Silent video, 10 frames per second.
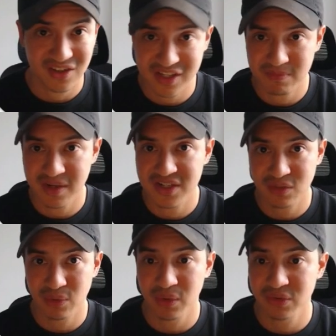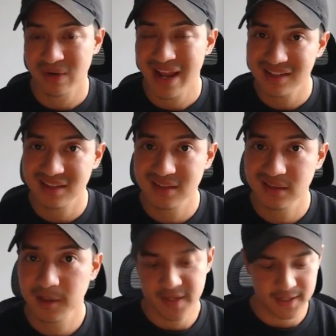collection pages that we want to rank,
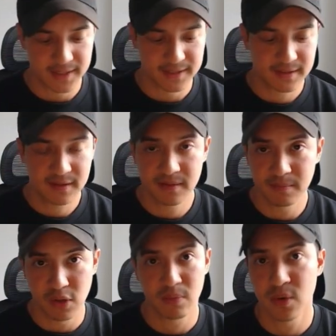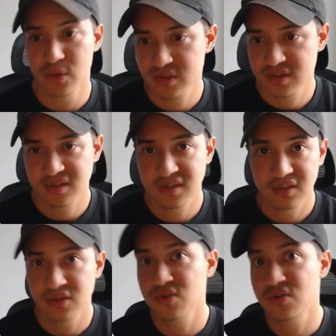and blog posts.
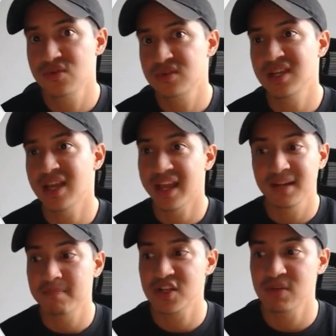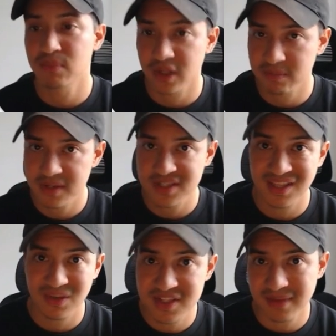You see, I didn't mention product pages, and
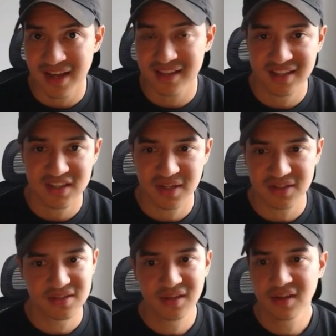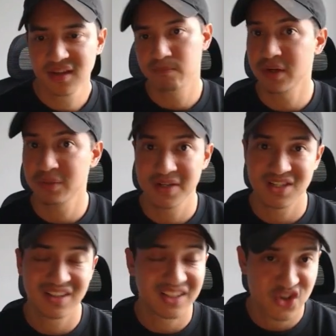the reason behind that is because product pages
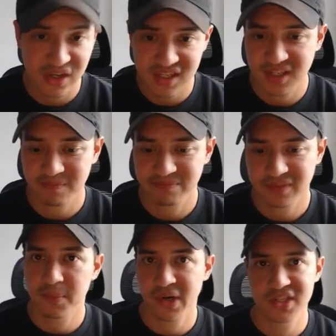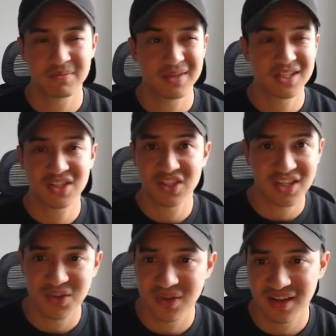are a little tricky. Products can be
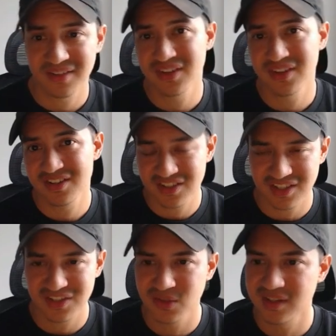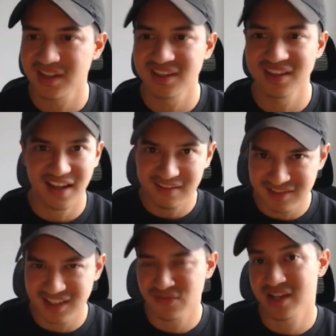discontinued, and if they're discontinued, then yeah,
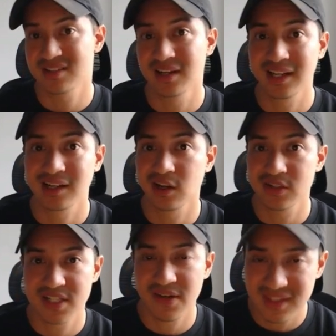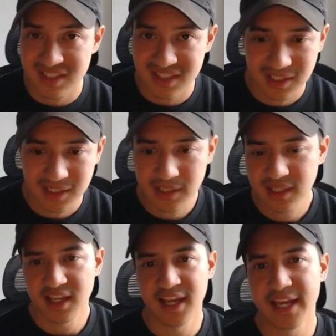that affects link longevity.
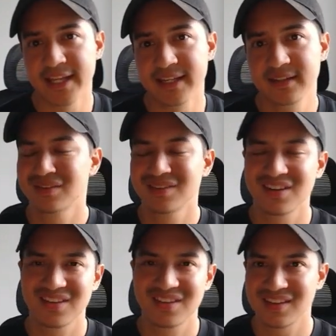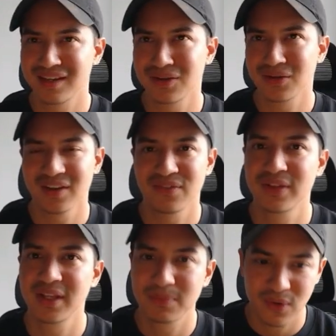And there are
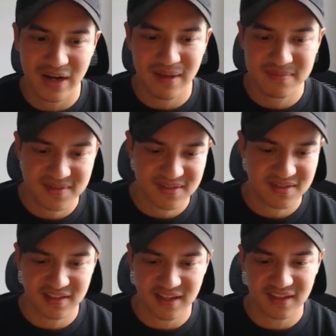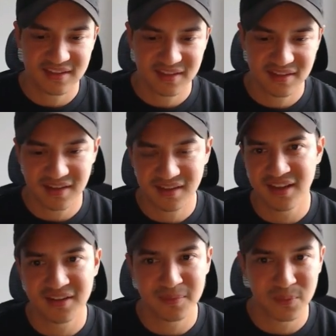affiliate programs that
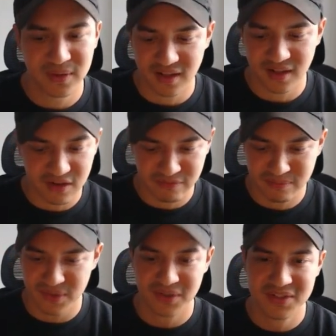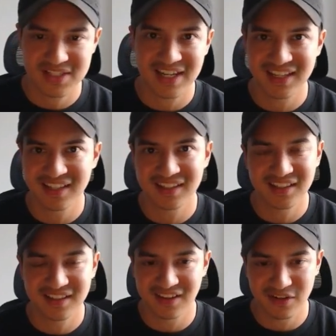end up with a lot of products getting
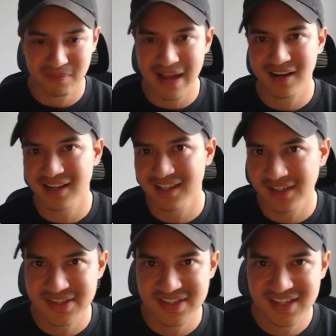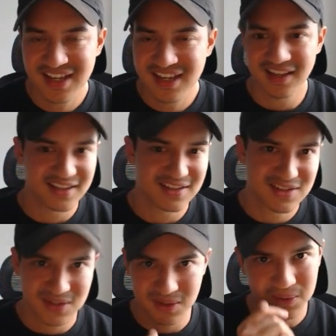a lot of backlinks, and
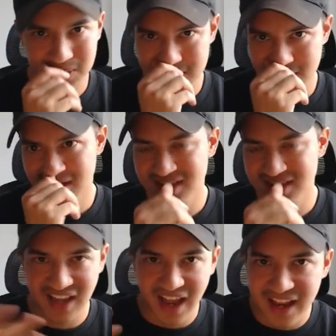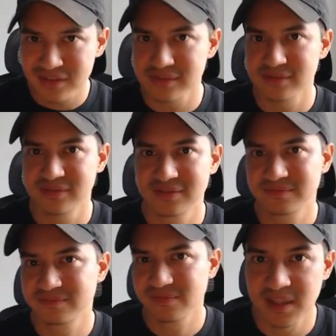so the search engine kind of
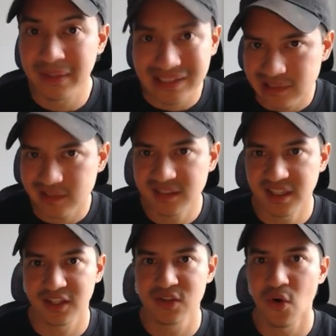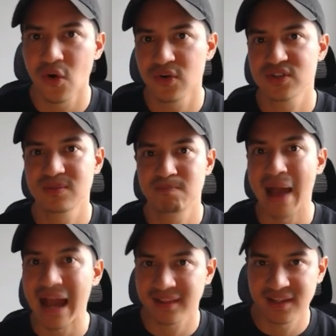typically ignores
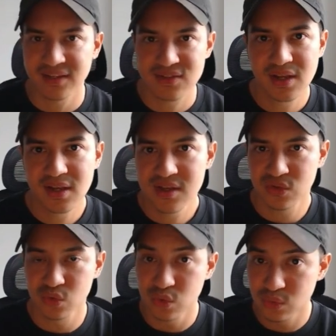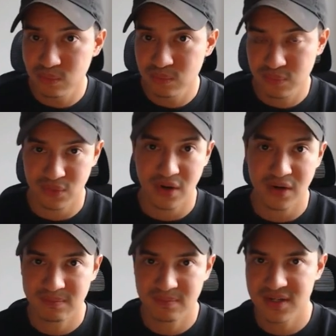backlinks to
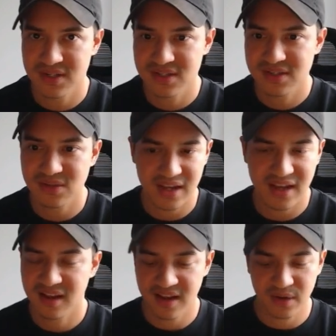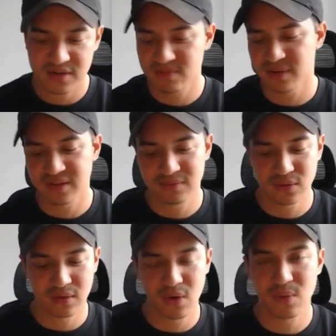product pages. So yeah, I would just build them to
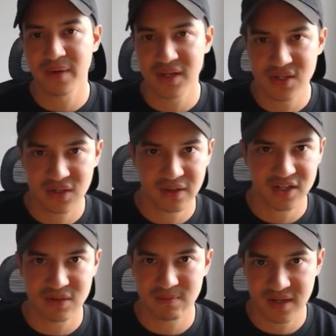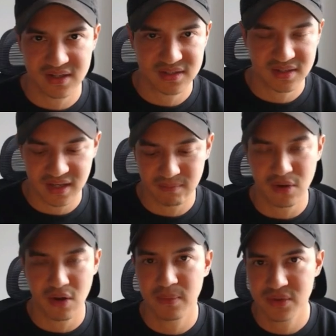the homepage, collection pages, and
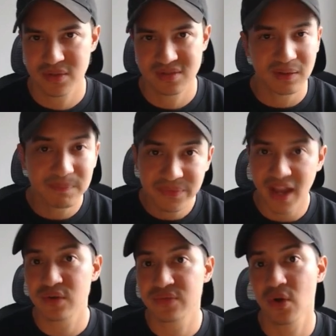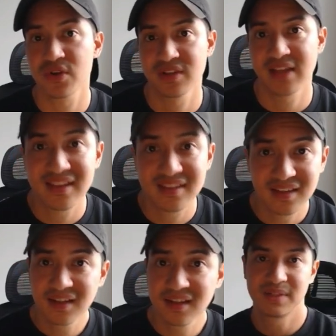blog posts. Well, I would focus on that.
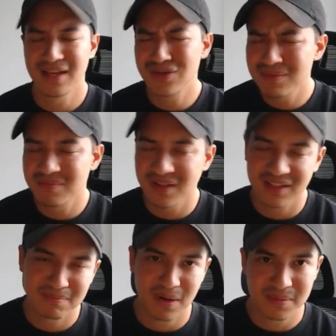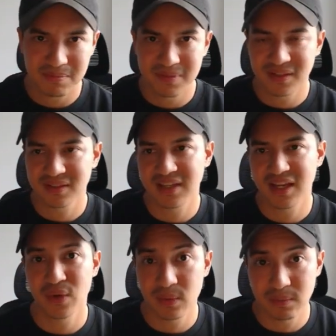But yeah, you can get
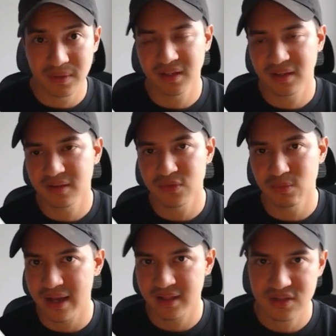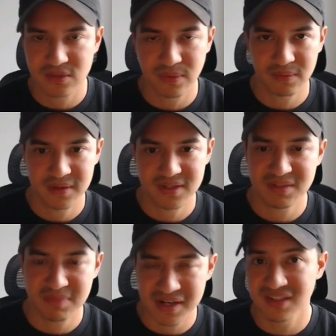away with building a few backlinks to product pages,
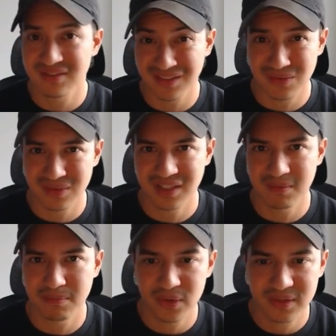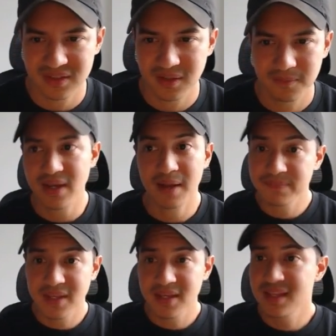especially if they're really important. Yeah,
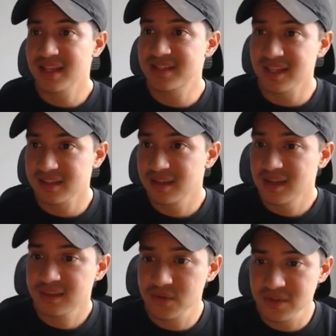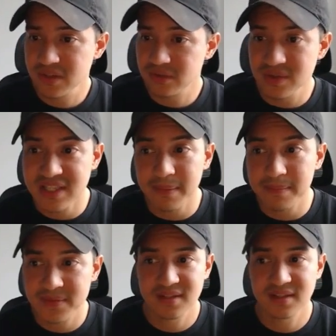that's it. Those are the 3
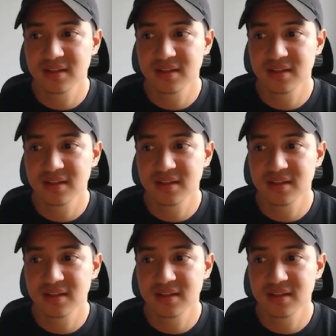steps.